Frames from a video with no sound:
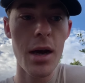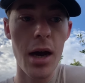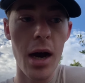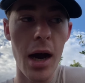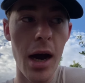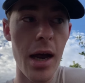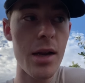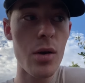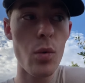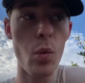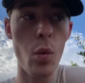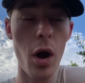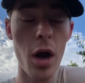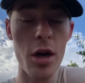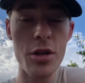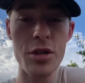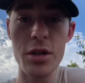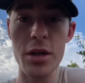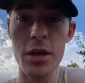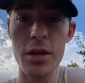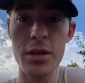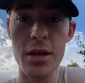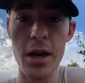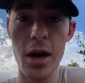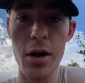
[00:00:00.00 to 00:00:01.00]
I didn't watch
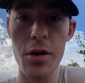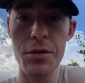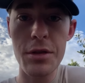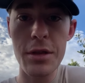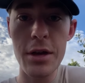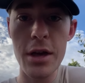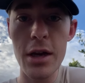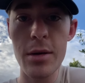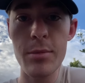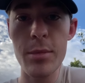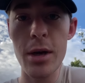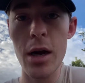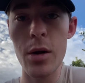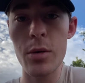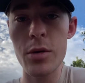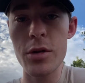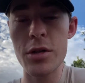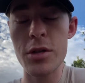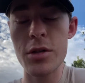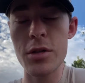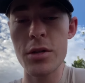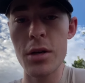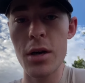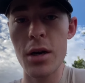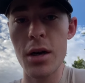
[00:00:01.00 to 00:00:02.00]
the entire thing, but I
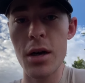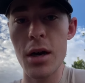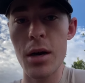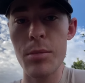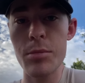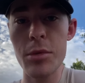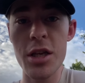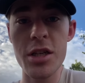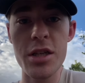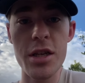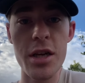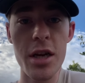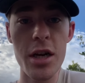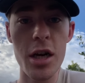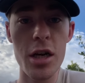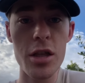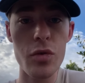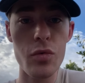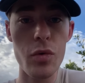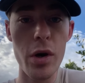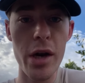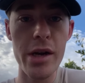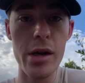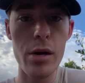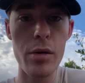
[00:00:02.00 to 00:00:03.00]
was listening on
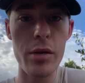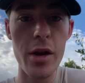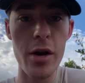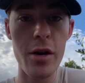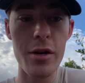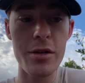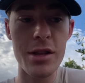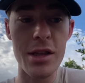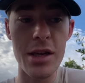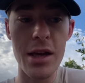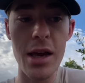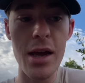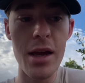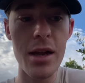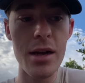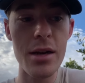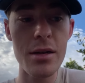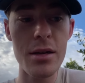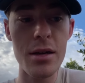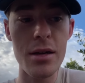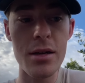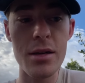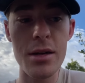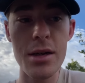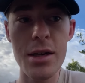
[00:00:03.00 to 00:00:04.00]
the radio there at the
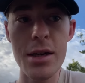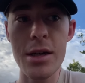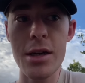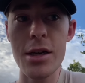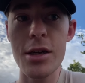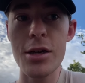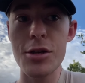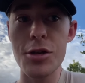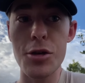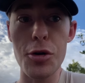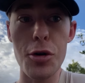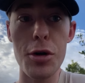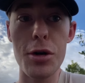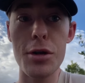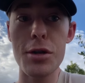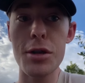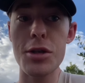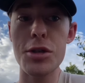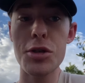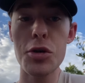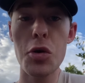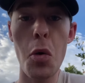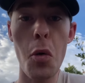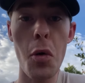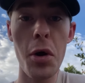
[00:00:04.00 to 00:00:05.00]
end, and during the
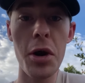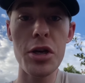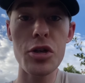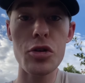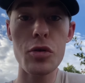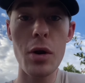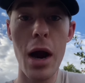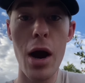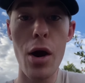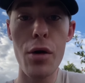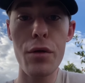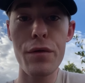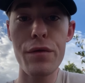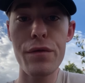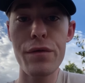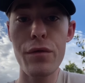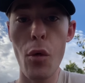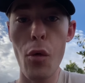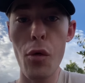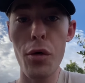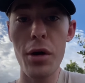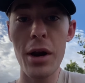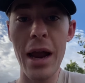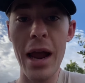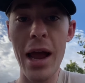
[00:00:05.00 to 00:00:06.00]
scoring drought,
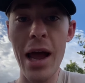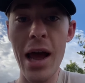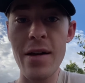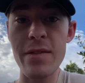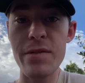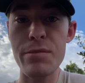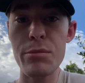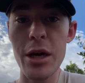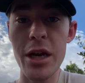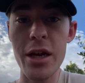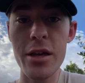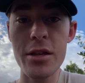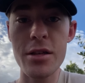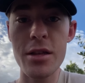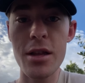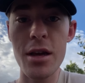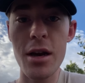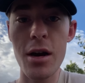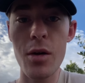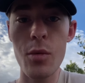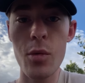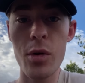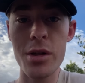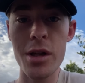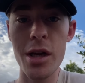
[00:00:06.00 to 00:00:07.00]
4.5 minutes
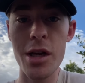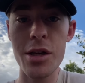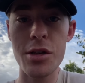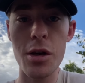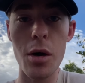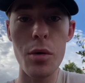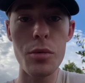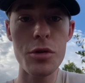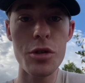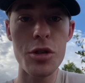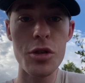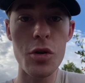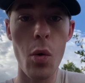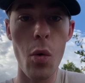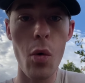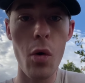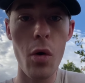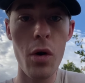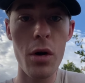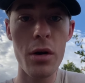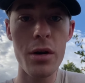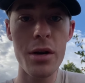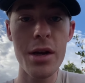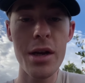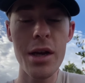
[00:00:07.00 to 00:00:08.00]
there where they don't
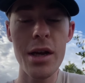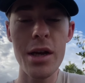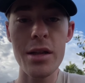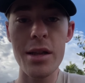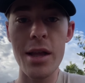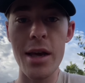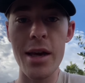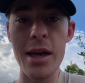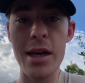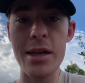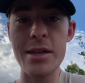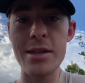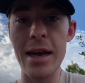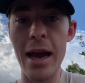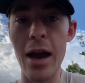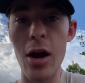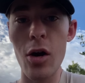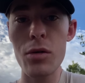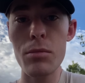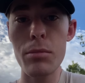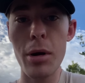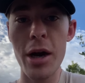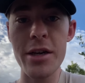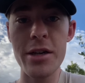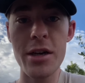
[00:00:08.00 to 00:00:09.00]
score, they get
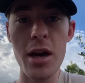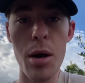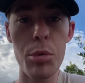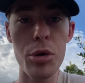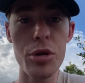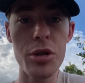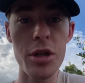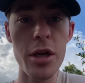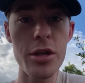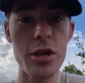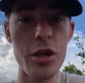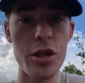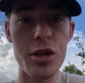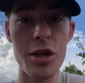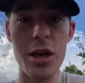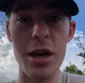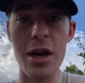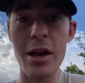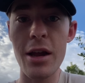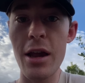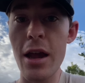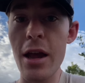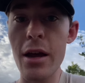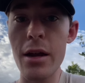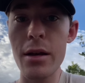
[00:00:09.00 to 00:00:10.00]
down by double digits
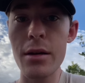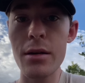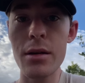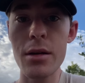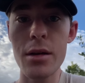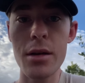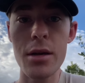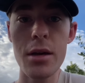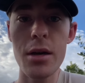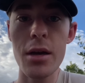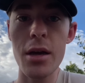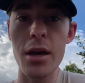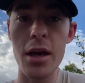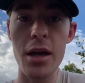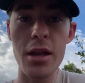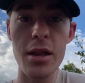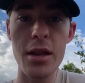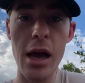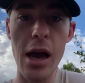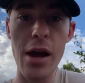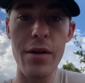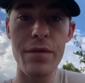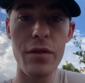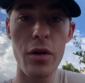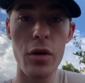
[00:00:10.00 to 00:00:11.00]
again in
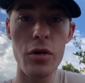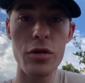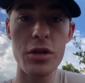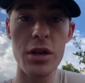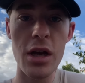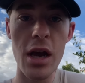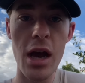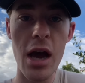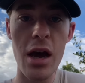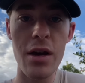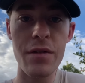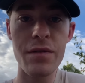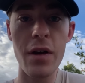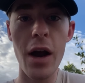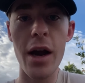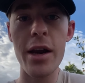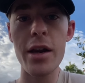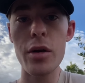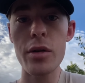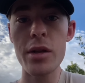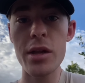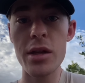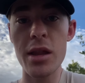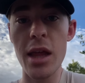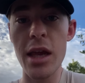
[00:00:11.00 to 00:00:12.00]
that first half. I
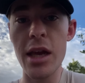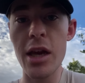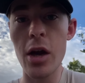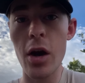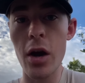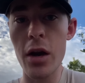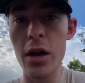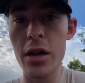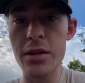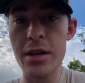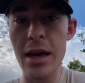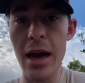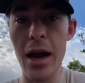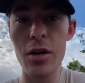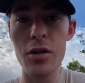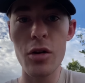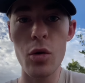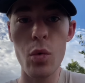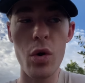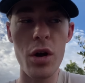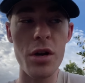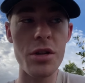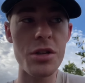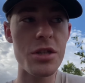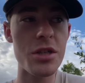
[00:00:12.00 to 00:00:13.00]
know that they cut it down to,
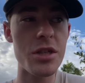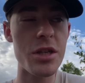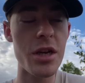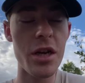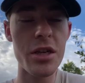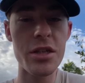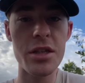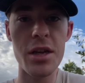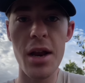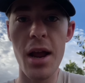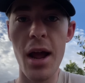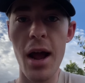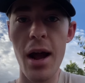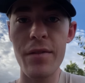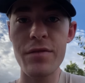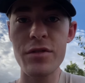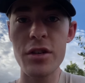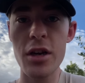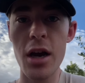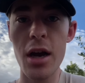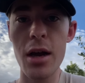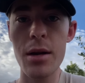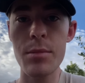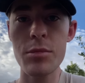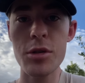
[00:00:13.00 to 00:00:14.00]
what, 6 at
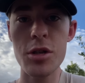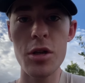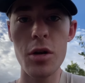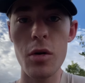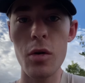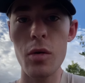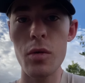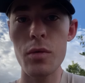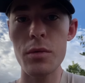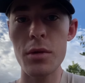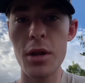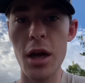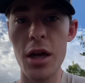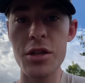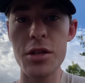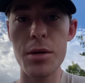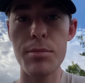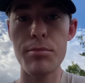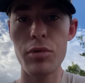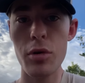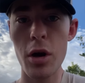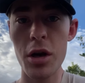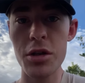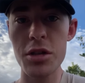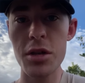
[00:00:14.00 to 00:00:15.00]
halftime, so that's
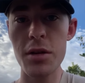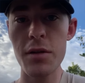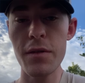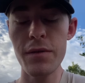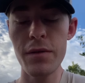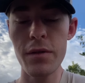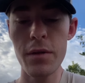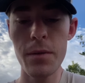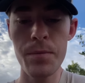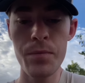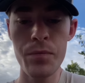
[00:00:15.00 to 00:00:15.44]
impressive